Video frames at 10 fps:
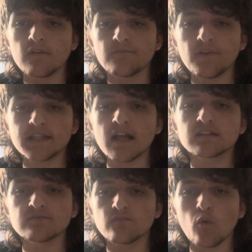the
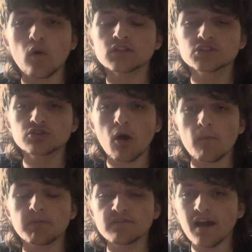
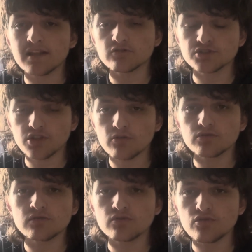Thanos
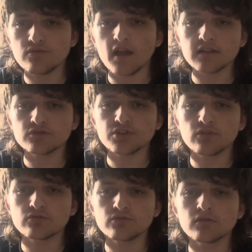children, two Thanos
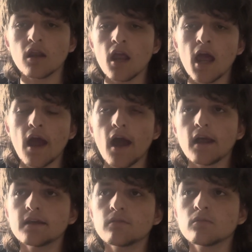children.
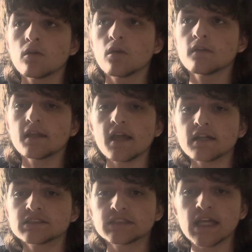And then they
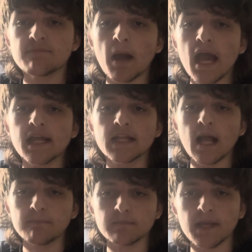are saved by
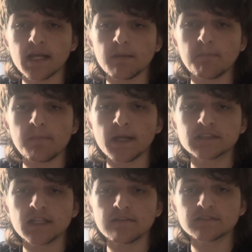Captain America by
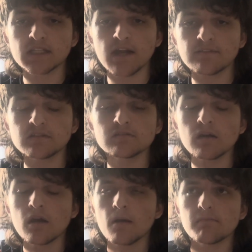Tier 7,
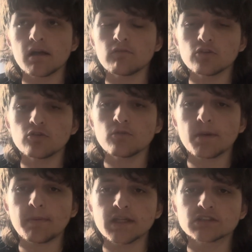Black Widow
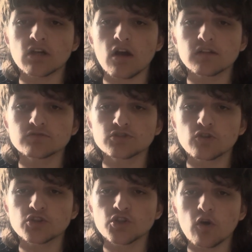by Scott
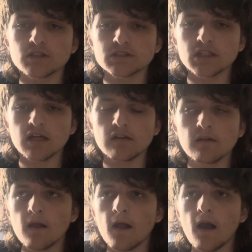Johansson,
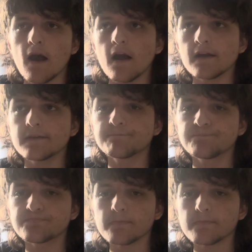and